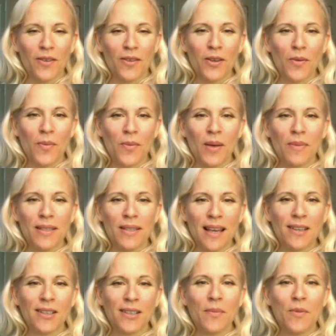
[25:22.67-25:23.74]
For you, it might be
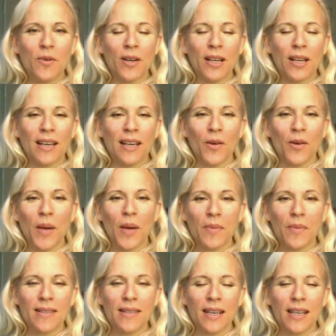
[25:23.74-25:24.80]
Saturday morning, or it might
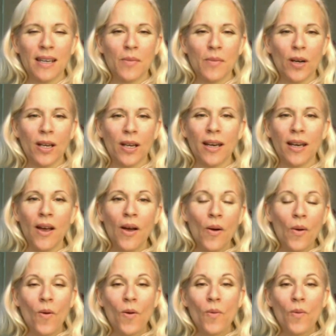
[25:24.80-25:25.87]
be Sunday morning,
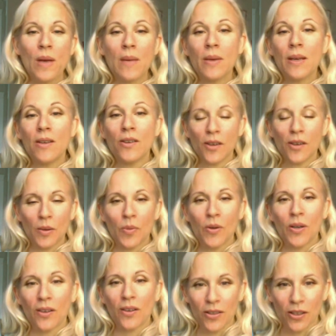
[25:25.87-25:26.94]
or maybe you're going to
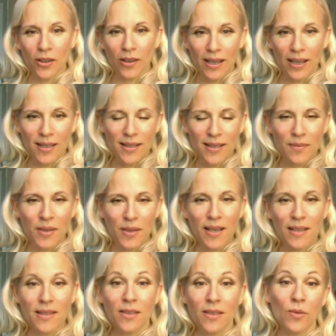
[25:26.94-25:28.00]
put it on your list
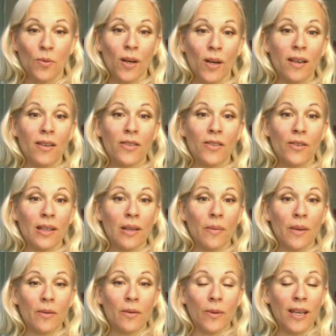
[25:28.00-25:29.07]
because there's one during the
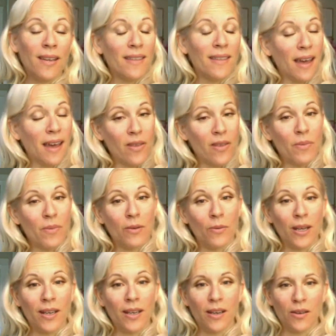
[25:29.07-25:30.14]
midweek. They have the
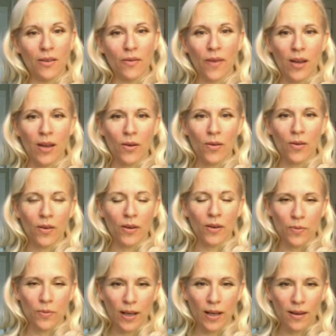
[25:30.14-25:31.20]
midweek here in Vancouver
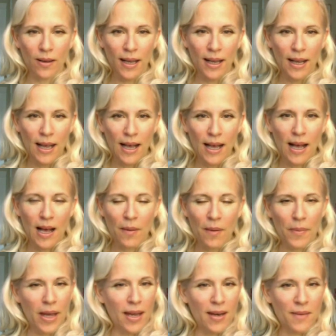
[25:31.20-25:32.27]
as well,
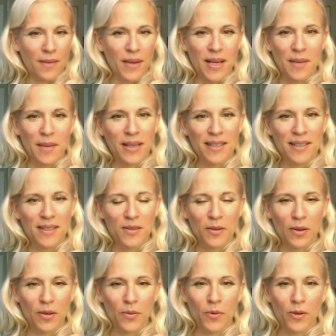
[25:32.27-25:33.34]
and many places
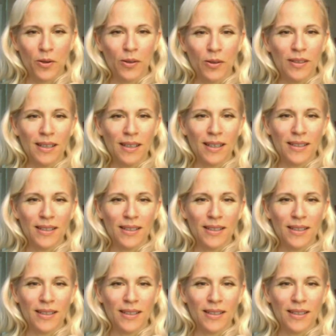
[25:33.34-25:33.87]
throughout the world.